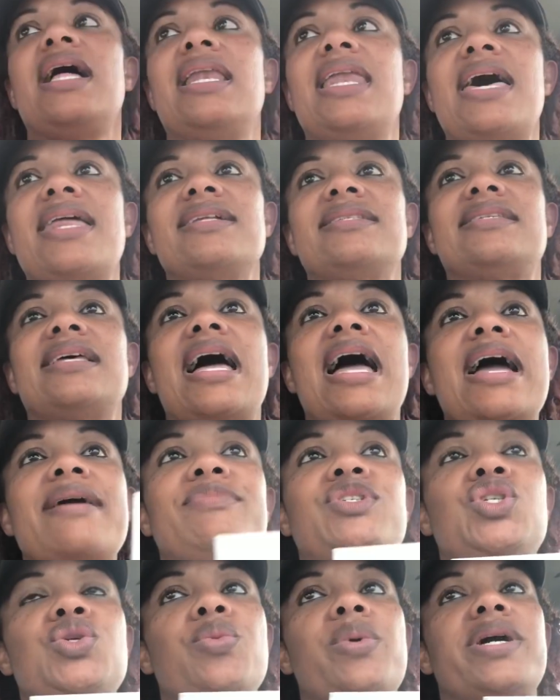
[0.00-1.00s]
lot of
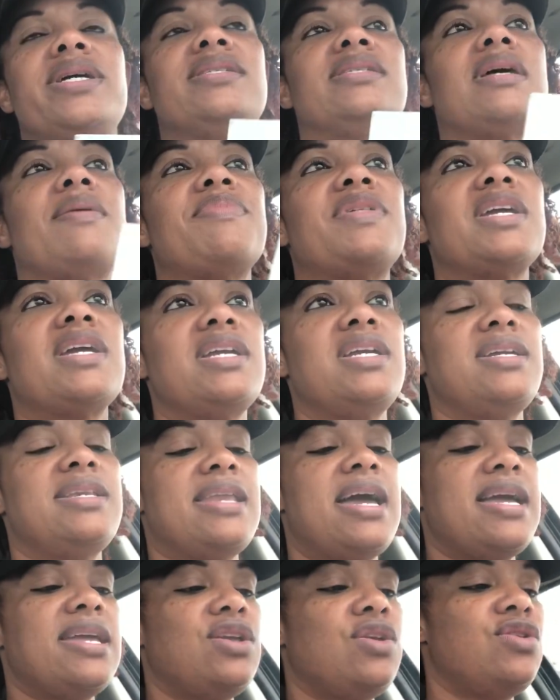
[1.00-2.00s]
times you wear something and
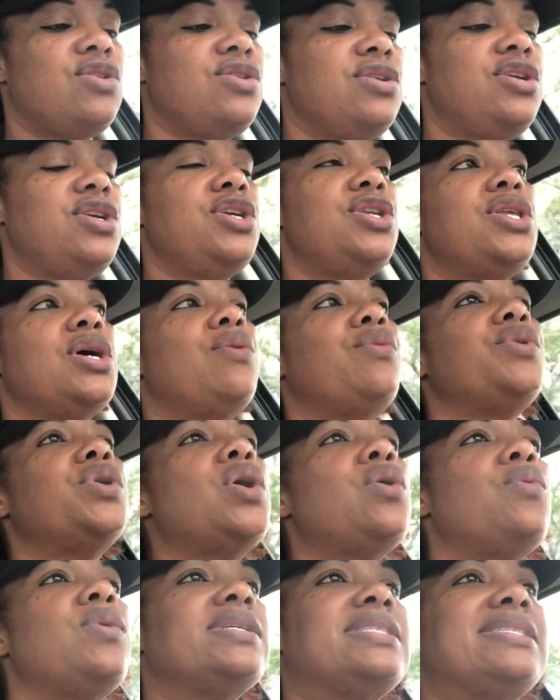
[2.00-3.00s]
not, you, you don't
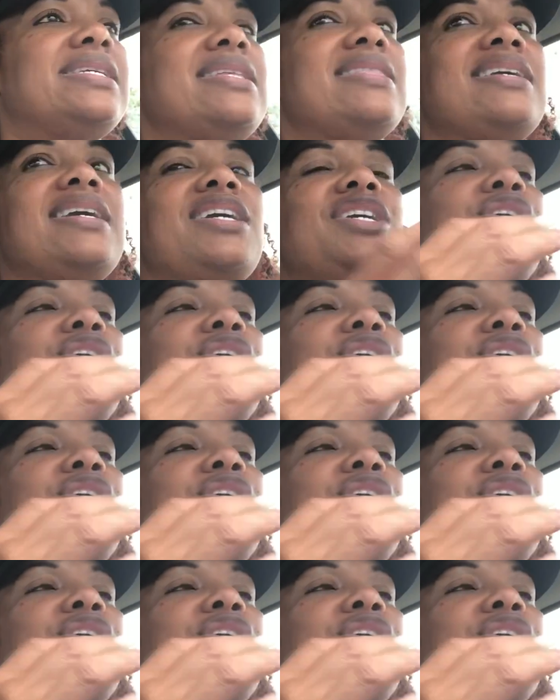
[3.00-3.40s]
know what's in there.